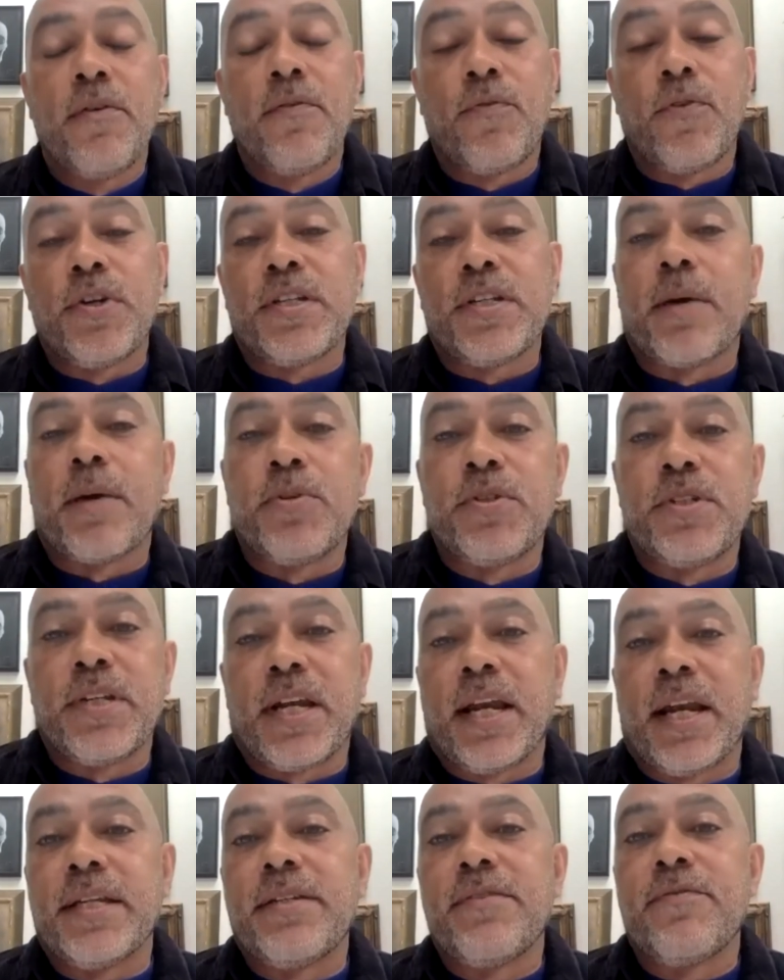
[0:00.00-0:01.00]
for example, to
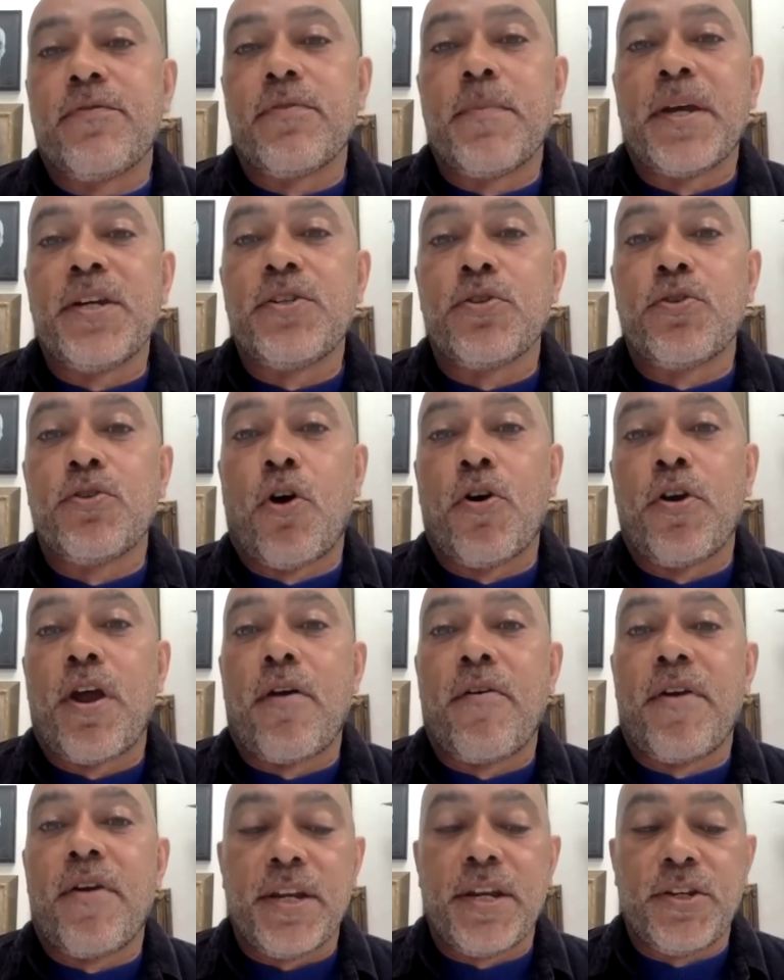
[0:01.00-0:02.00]
collect information on
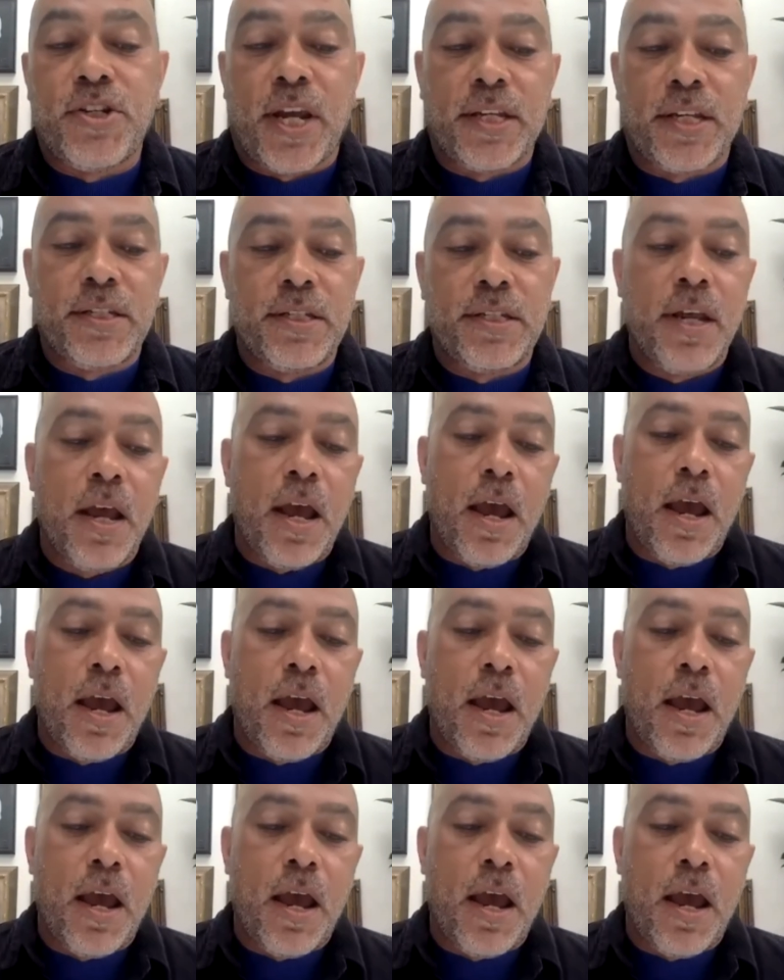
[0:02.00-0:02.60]
our NHS